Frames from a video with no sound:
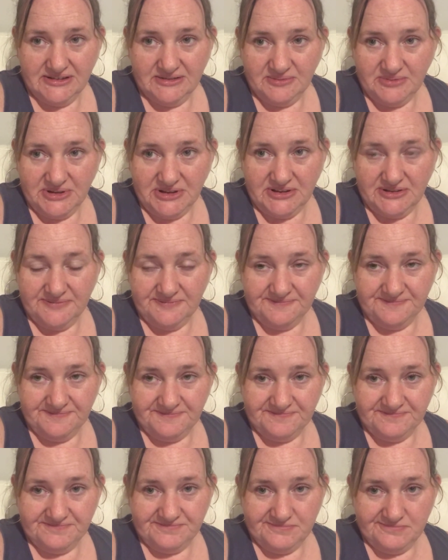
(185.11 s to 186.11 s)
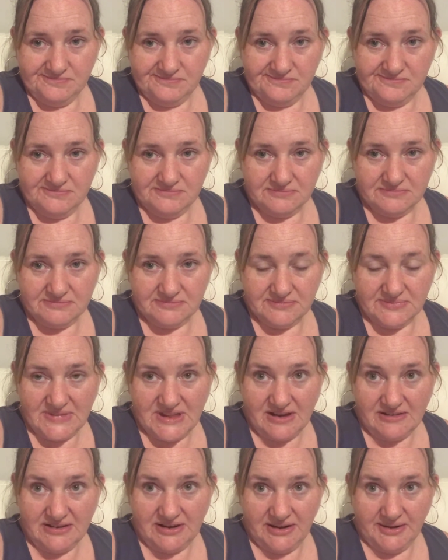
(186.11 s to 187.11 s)
but
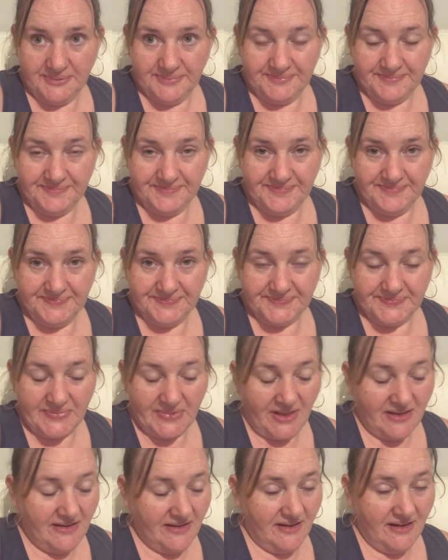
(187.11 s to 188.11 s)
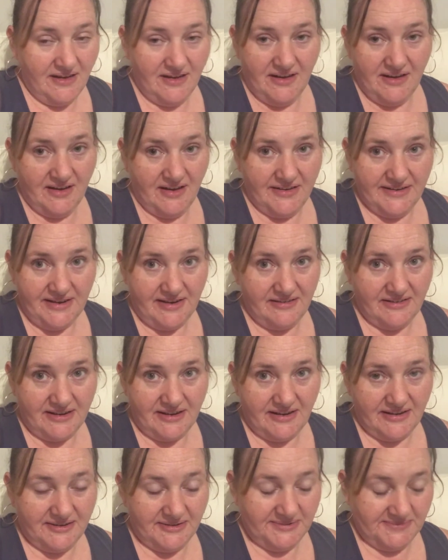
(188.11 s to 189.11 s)
don't know. I don't
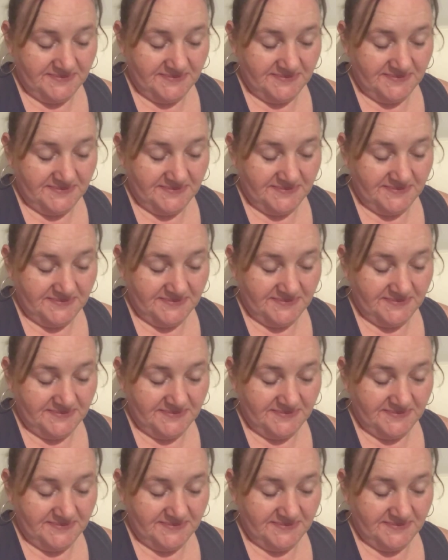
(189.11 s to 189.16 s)
know.